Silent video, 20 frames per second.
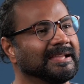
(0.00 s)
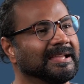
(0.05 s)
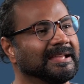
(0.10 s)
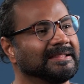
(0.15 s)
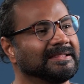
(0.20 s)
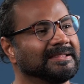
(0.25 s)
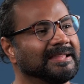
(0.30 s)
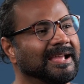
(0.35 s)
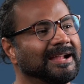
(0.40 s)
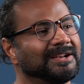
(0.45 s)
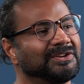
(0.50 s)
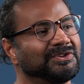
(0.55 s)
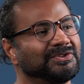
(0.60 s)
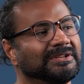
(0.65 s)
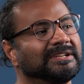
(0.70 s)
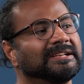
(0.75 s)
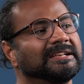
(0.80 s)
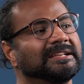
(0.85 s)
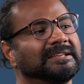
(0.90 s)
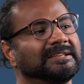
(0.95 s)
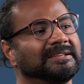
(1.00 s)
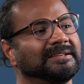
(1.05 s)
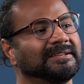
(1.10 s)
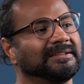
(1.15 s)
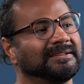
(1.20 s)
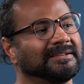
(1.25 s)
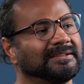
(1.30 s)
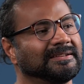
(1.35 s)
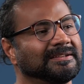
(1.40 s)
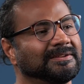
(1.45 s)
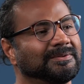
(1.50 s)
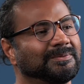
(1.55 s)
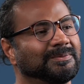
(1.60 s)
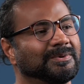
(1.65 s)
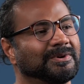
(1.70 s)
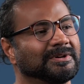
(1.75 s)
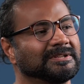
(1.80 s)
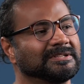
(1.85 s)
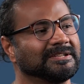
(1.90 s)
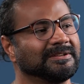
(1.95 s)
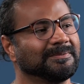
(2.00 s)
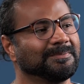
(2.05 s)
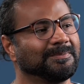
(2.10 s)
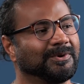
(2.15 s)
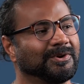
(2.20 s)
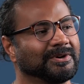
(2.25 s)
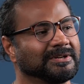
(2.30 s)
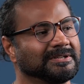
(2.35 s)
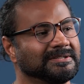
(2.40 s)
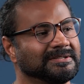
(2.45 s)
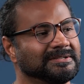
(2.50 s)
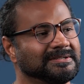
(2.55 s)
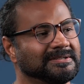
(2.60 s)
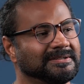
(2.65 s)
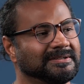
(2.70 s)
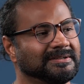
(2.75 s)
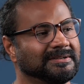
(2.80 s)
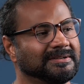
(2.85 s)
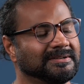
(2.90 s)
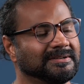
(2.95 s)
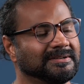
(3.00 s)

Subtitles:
And that really was an important